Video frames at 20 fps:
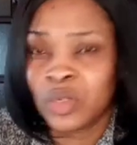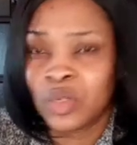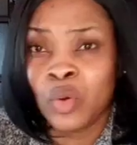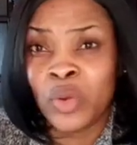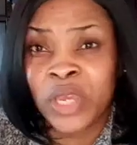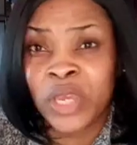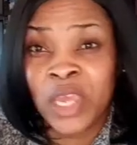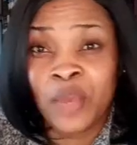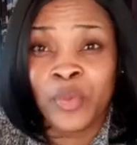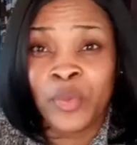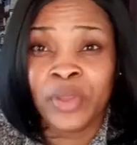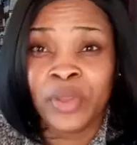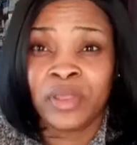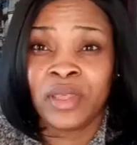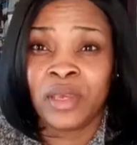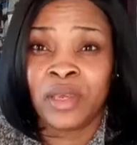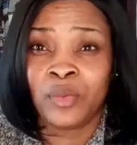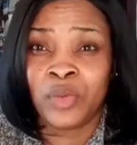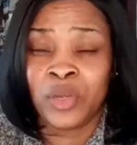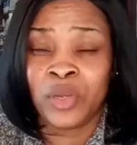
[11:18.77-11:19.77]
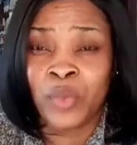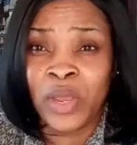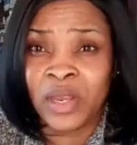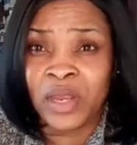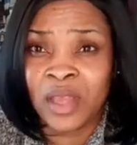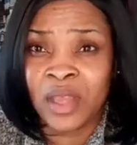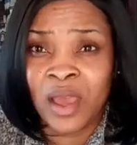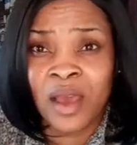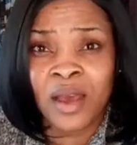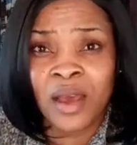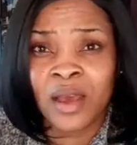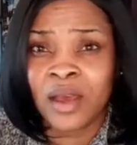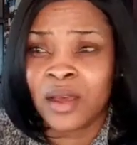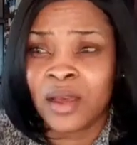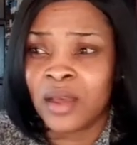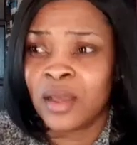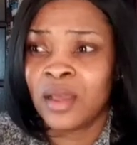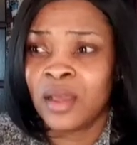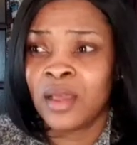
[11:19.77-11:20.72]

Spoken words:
okay with the way they are.